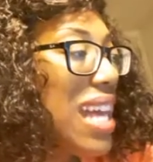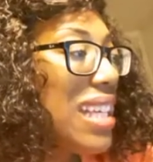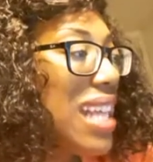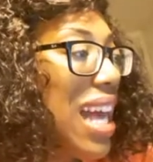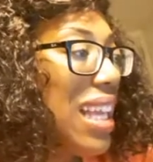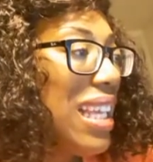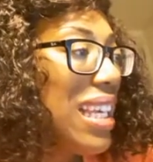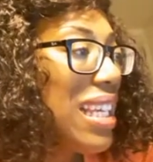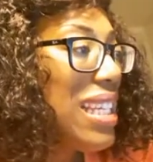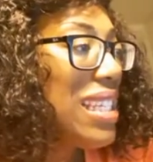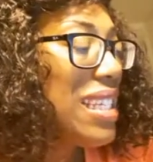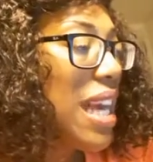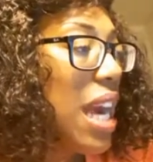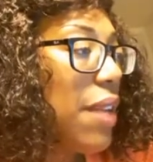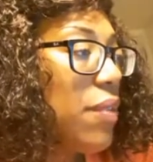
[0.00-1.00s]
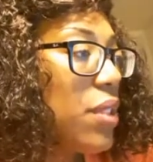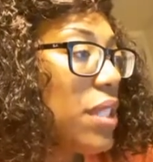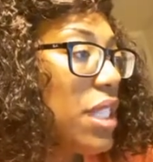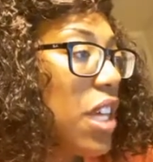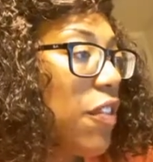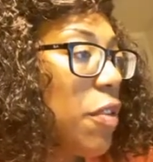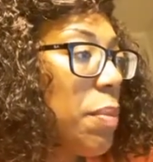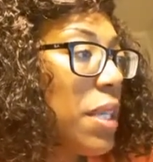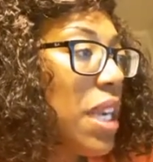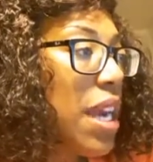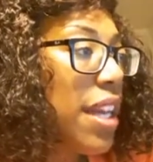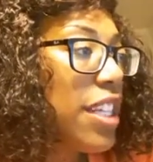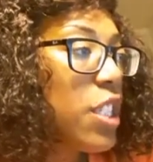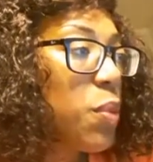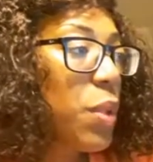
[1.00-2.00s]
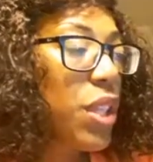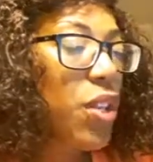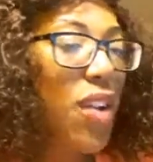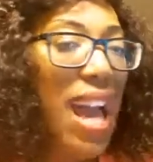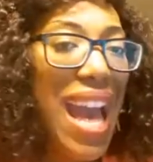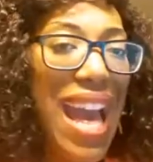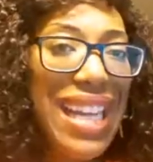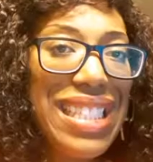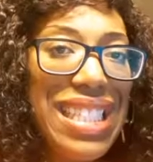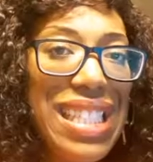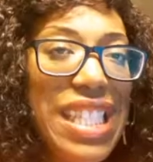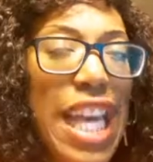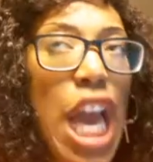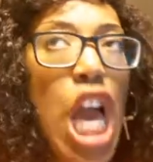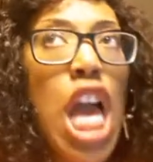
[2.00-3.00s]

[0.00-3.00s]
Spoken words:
Not looking inside of yourself and being honest with your actions.